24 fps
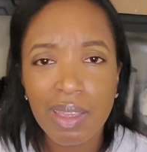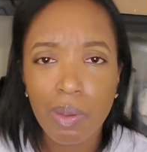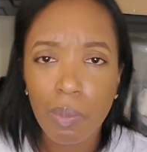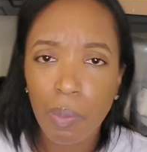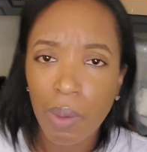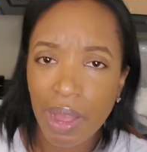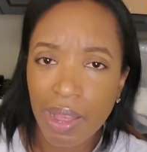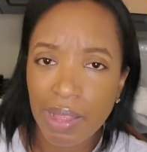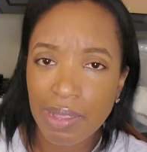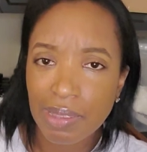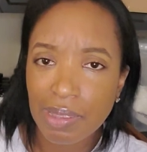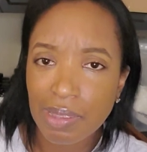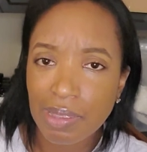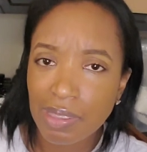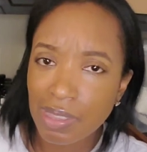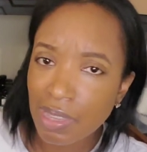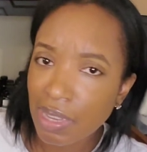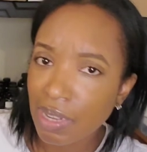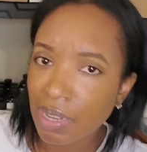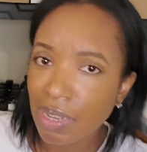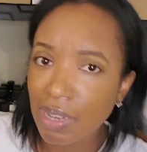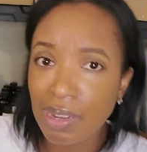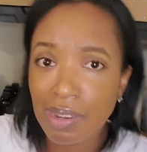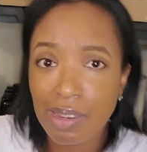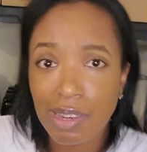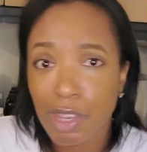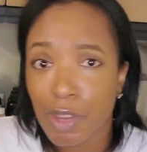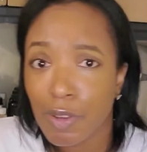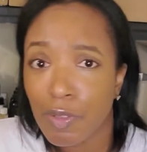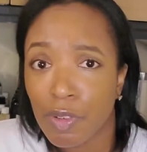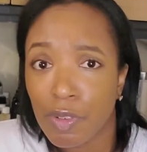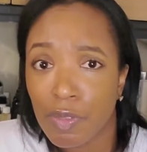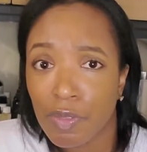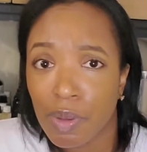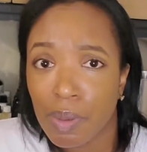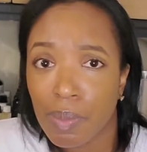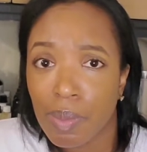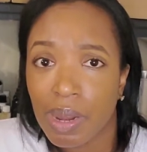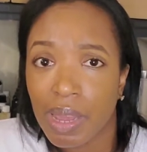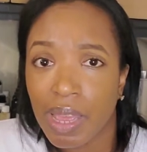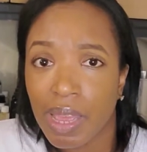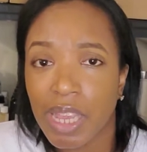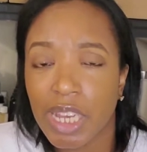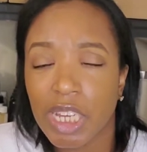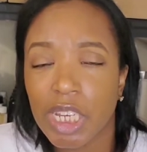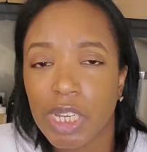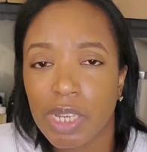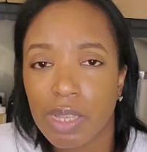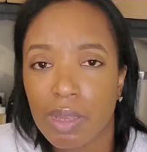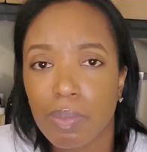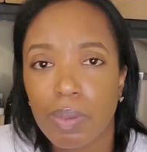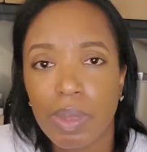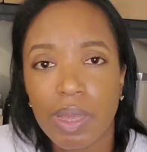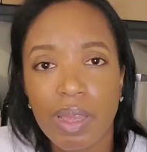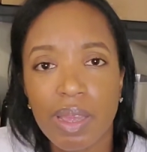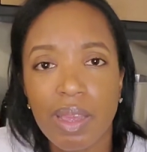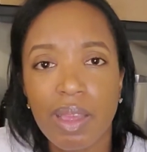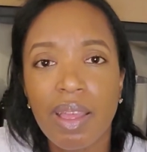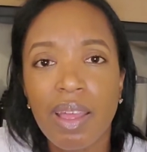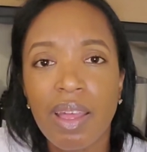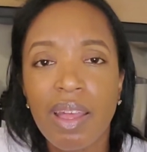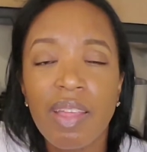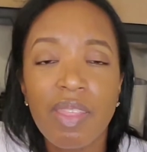Why is a CD different from an HTP?